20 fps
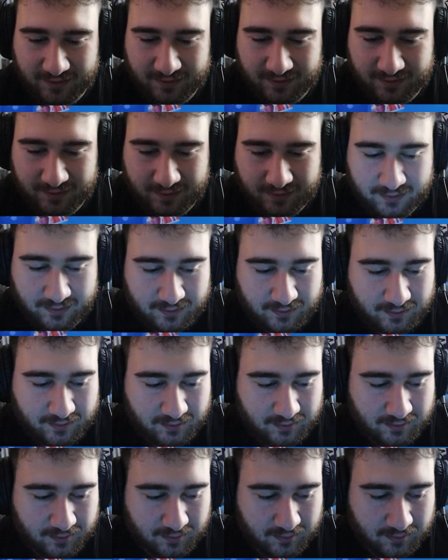
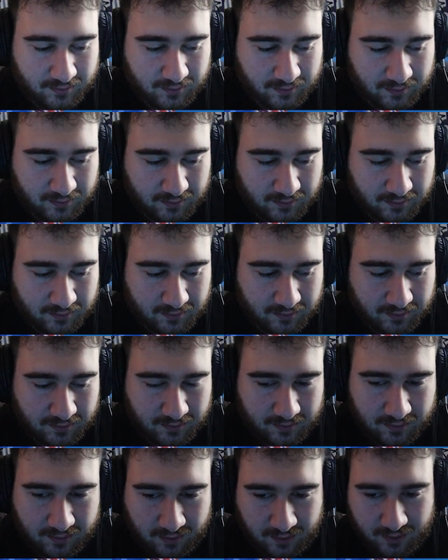
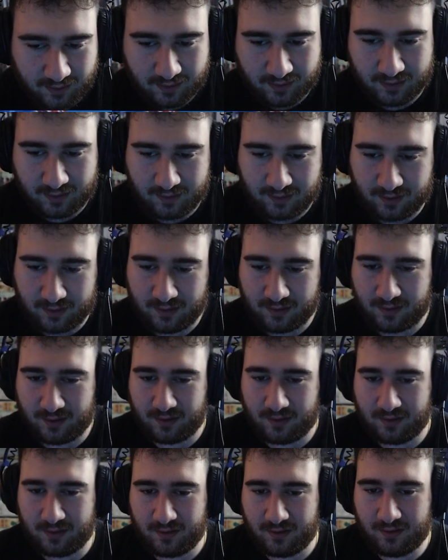
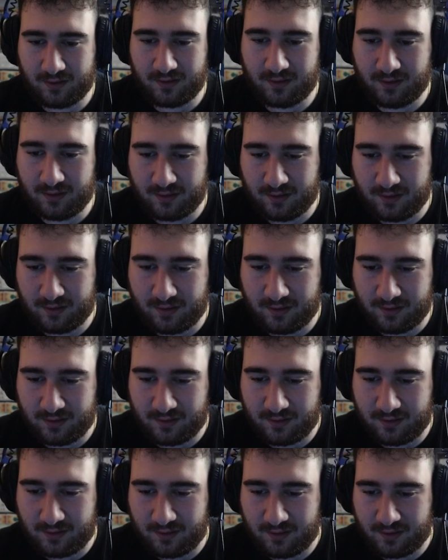
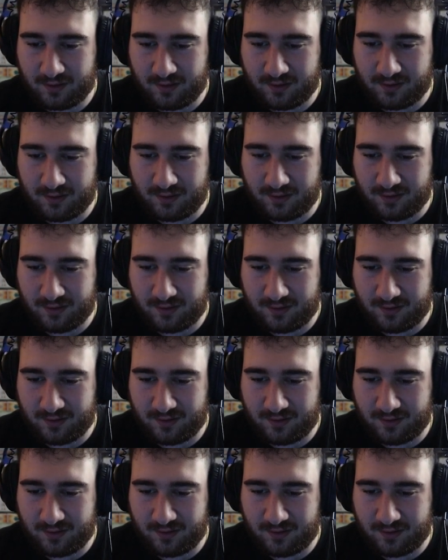Nobody speaks.